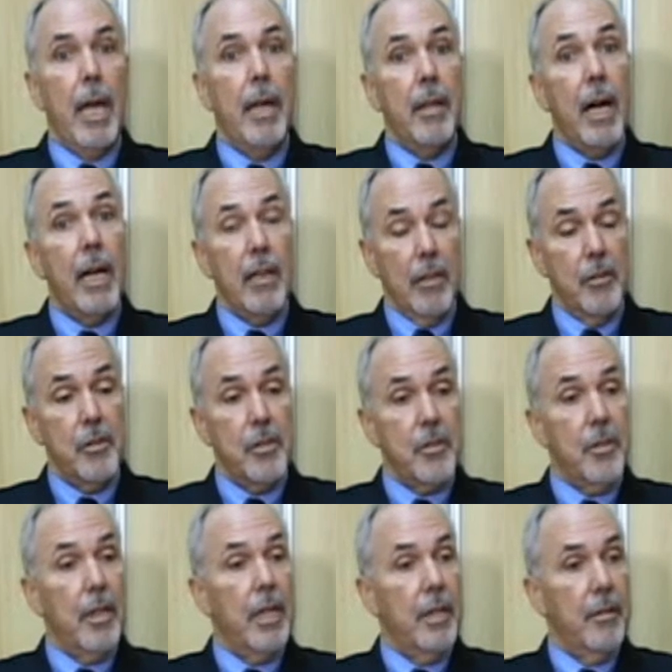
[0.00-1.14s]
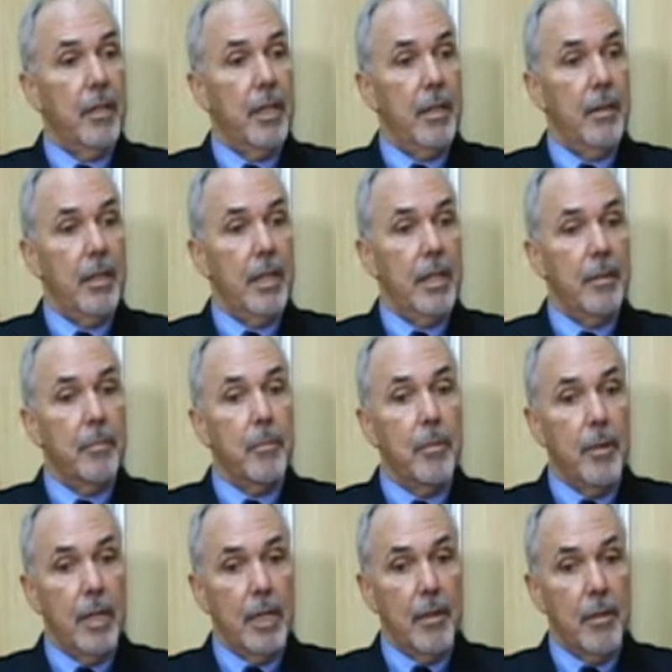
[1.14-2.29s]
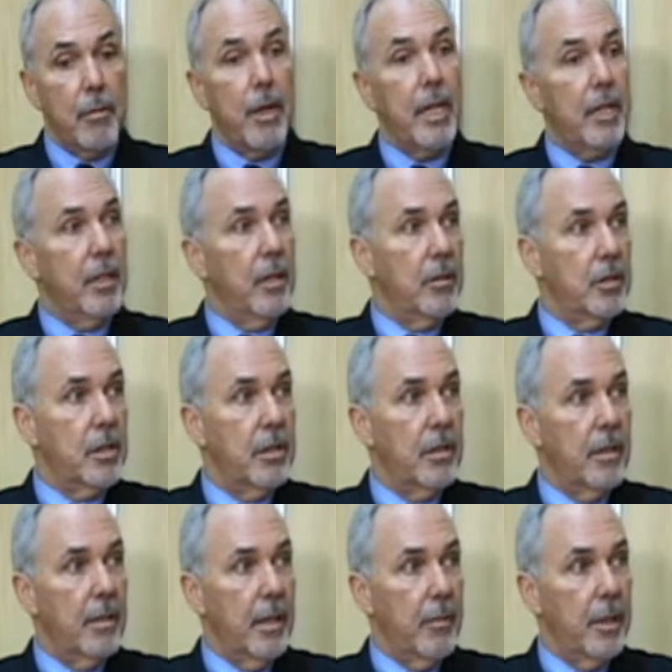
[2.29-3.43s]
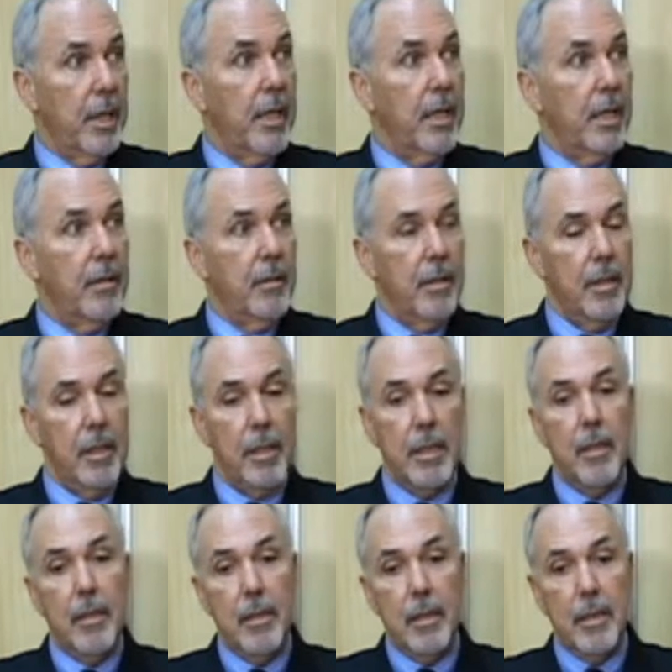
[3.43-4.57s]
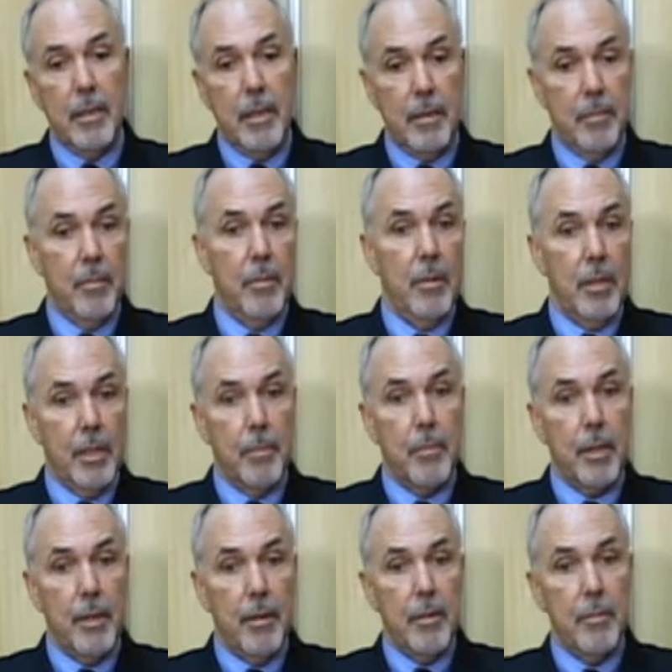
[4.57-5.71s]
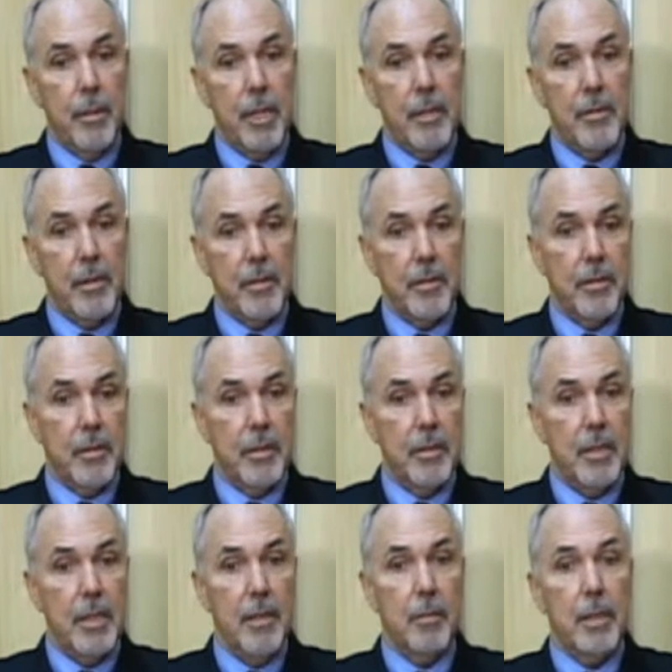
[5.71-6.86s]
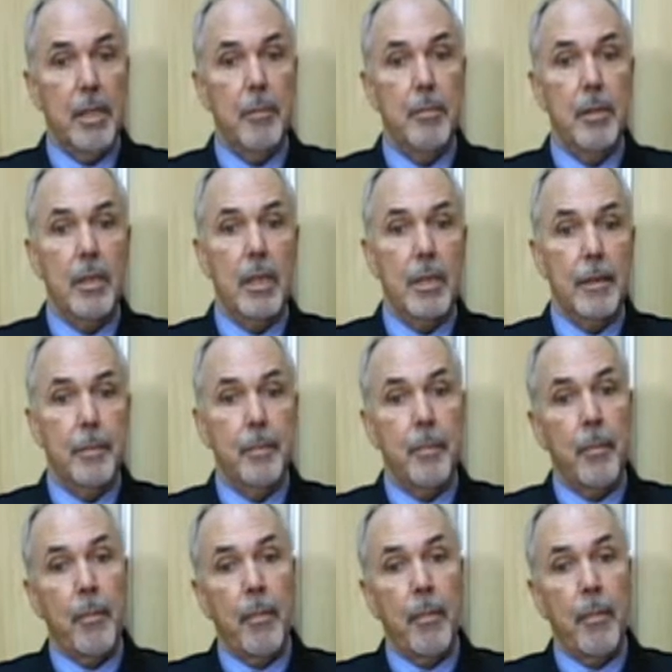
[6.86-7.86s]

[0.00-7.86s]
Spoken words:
and not losing sight of the threaded notion that we had on the predecessors on T3 and beyond.